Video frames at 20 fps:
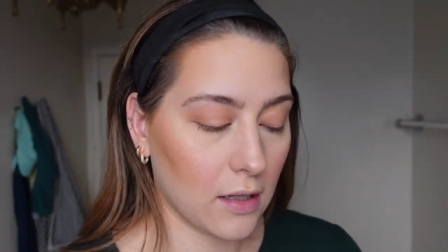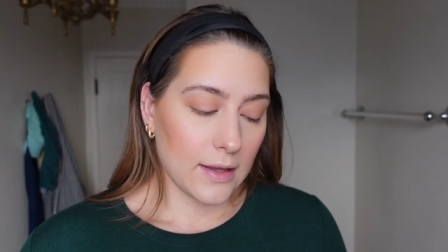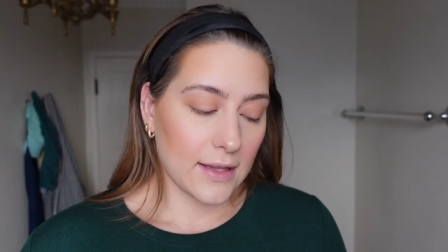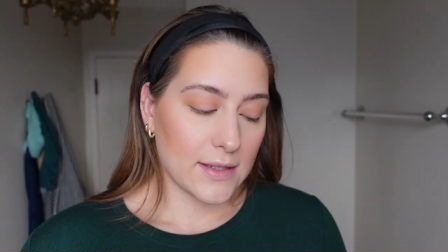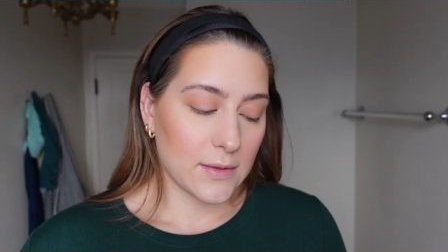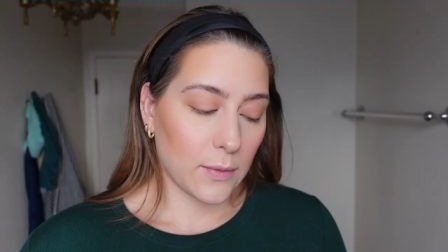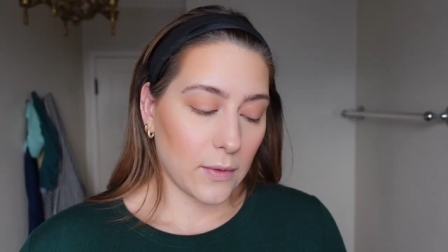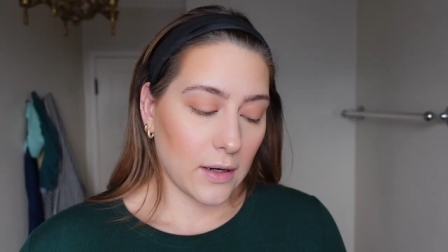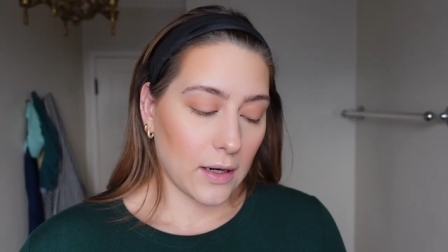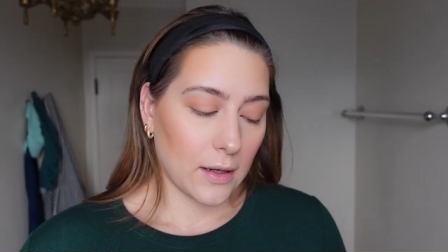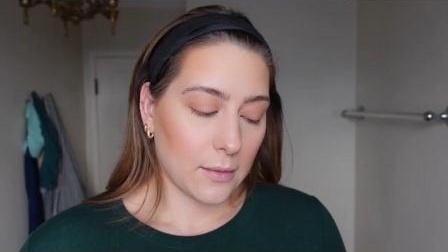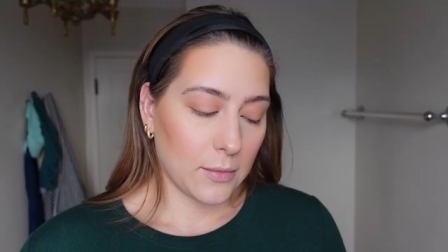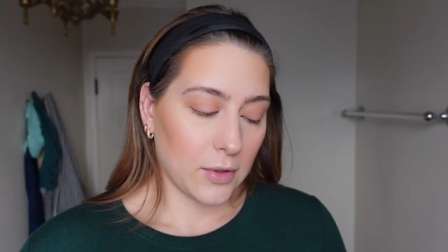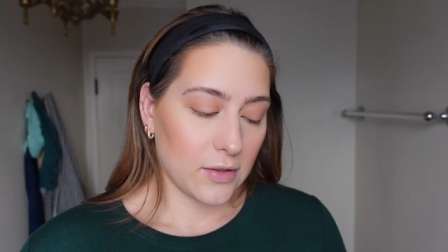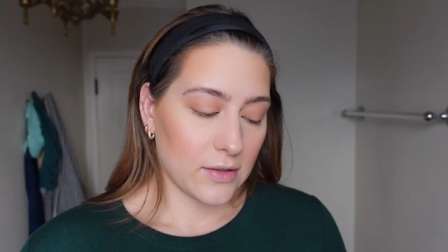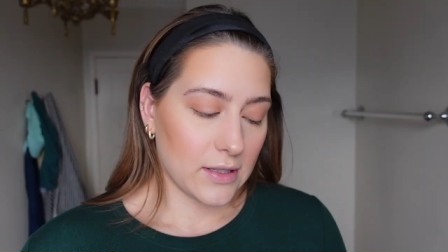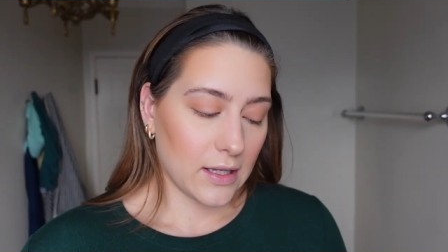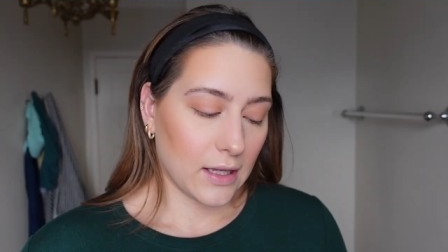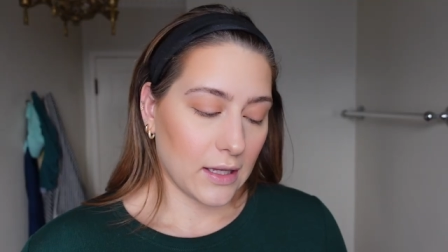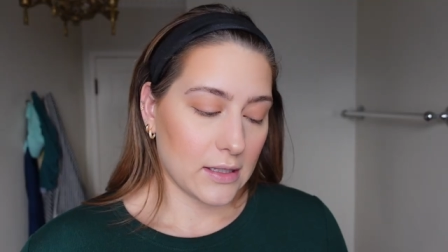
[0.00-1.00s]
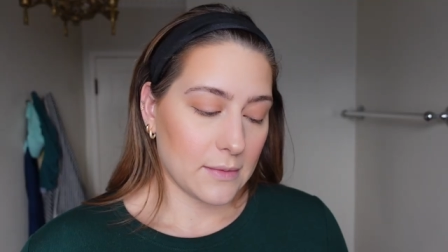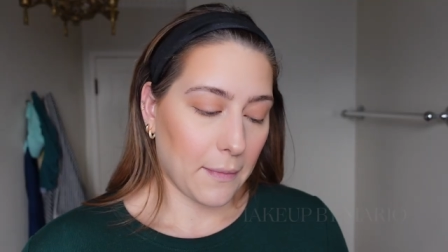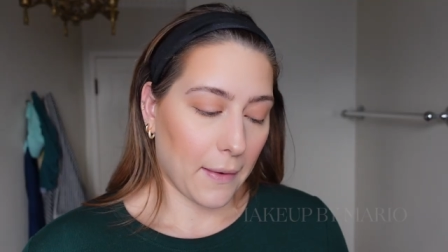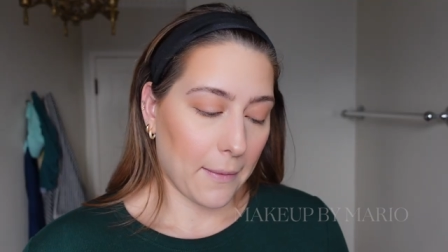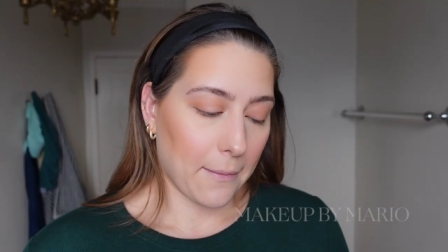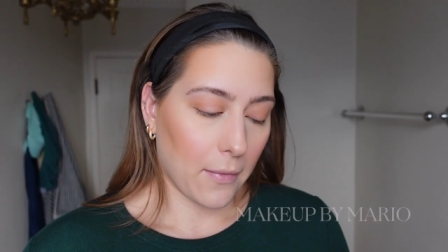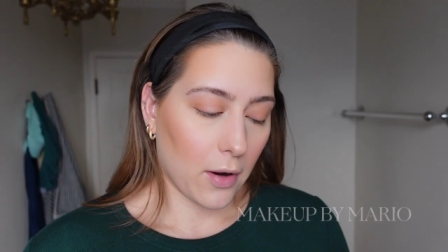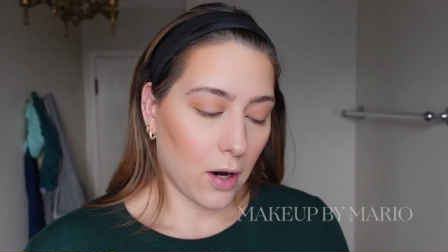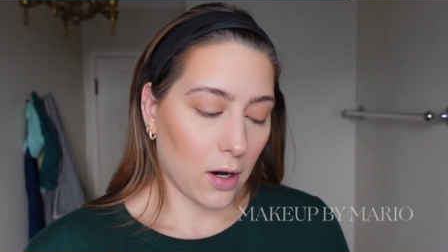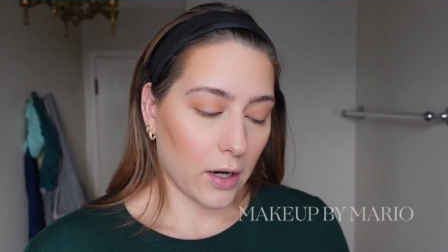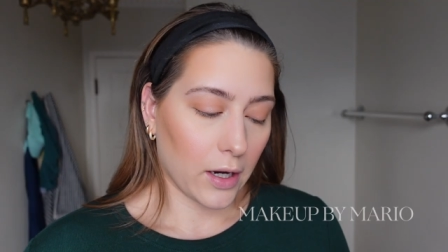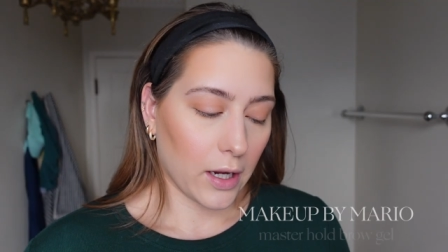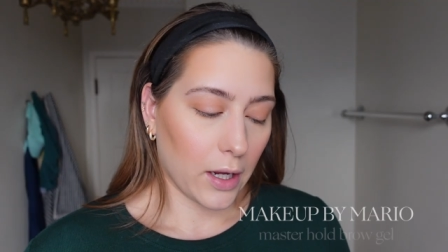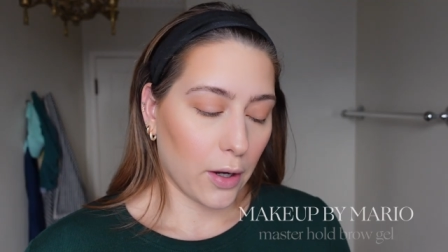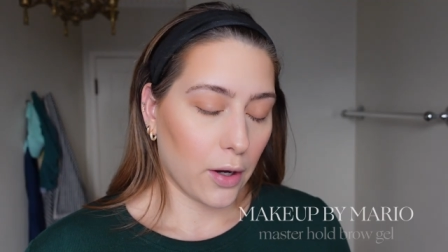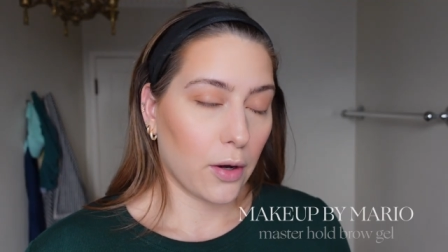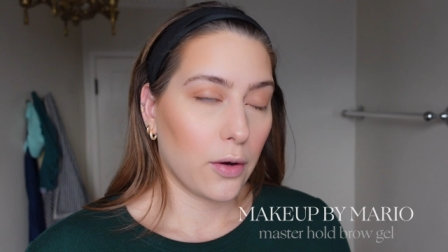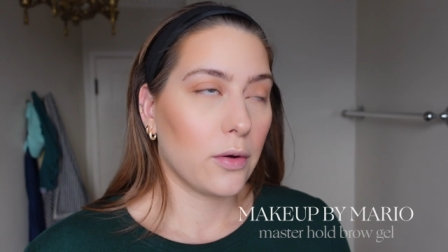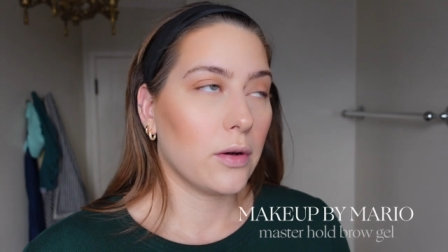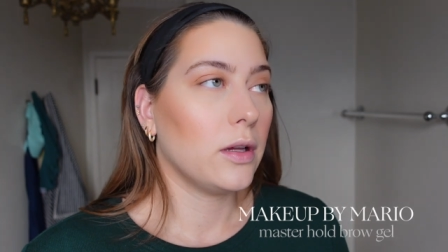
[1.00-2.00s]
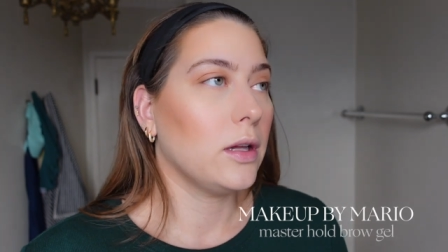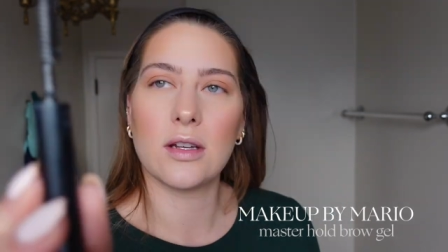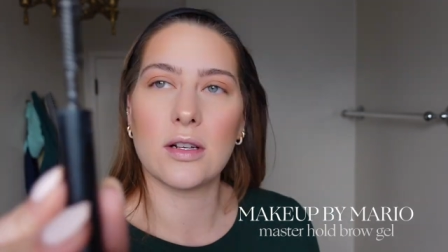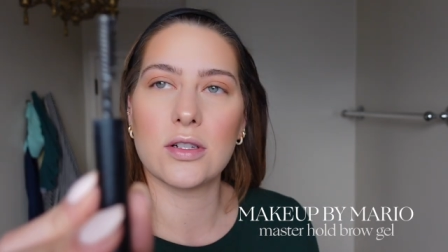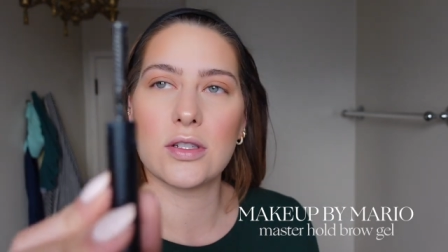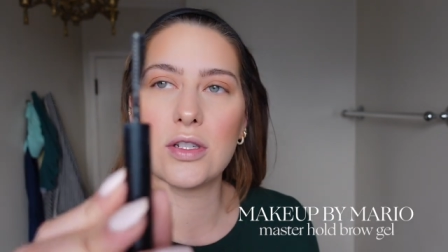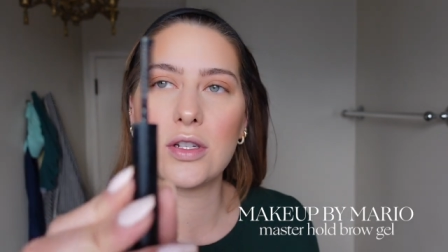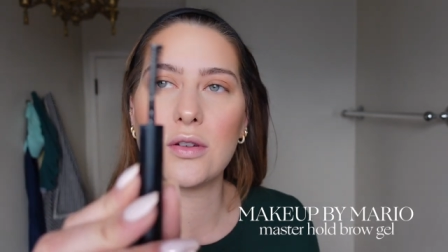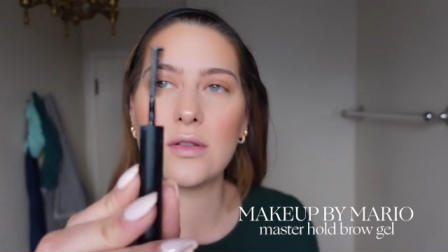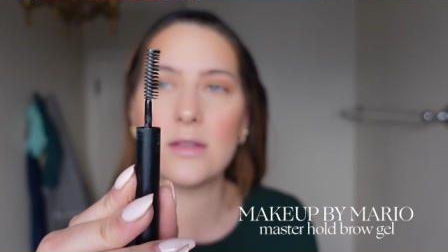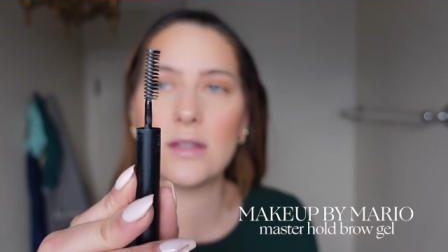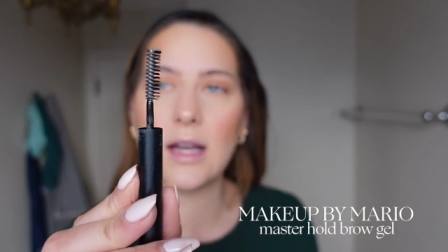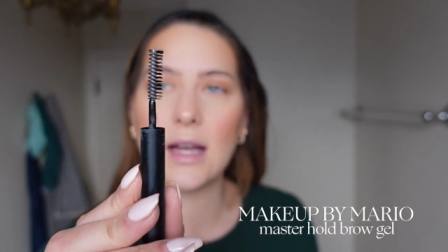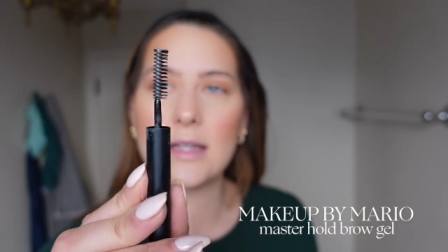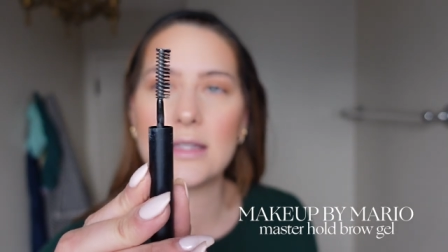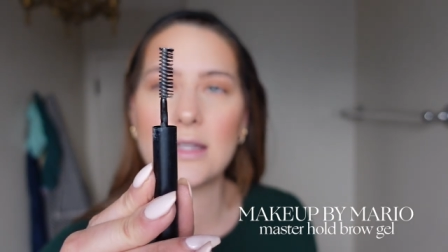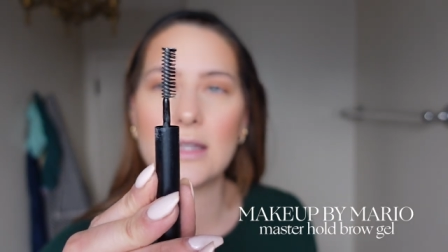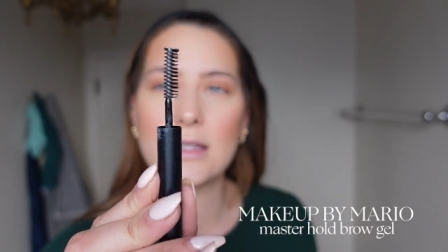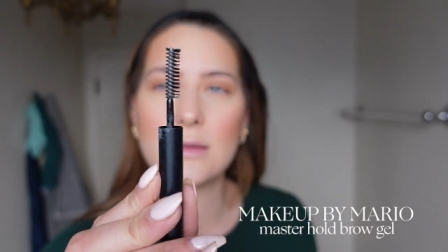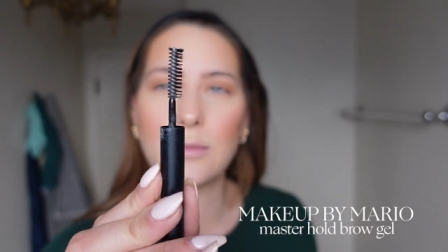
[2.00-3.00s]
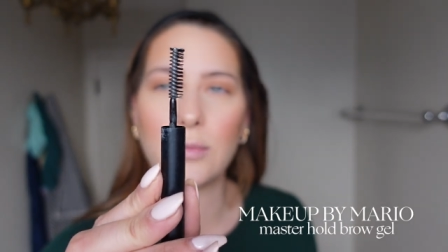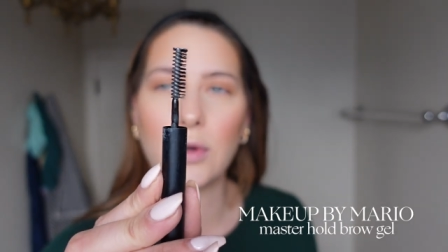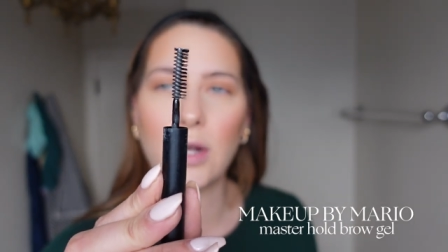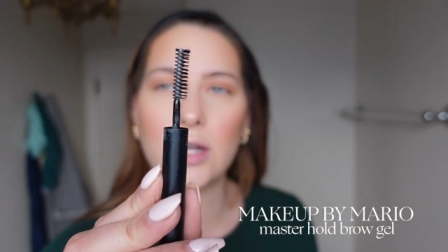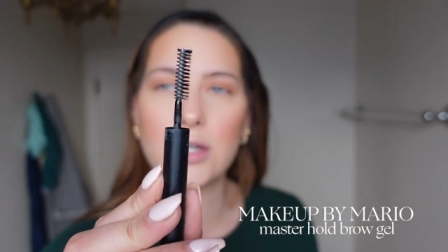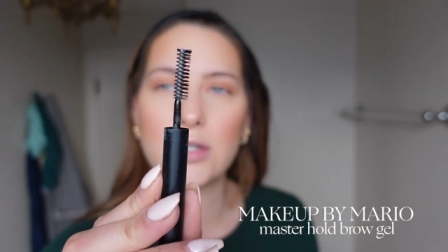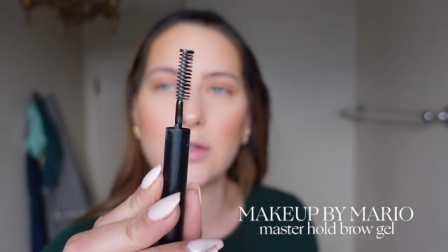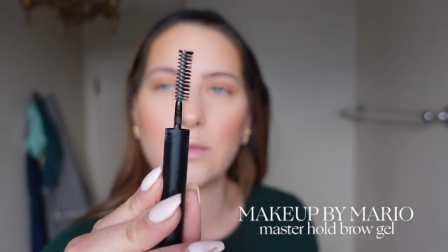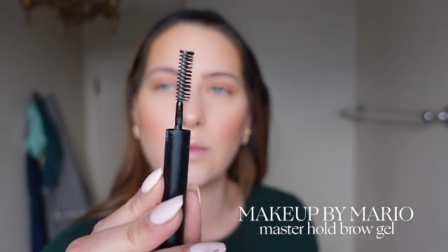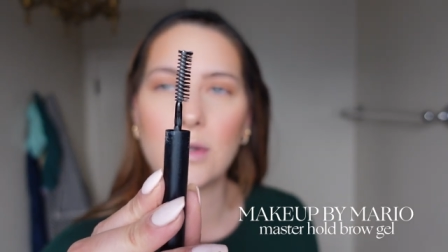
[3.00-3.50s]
This one I'm using is by Mario. There's two sides of this brush.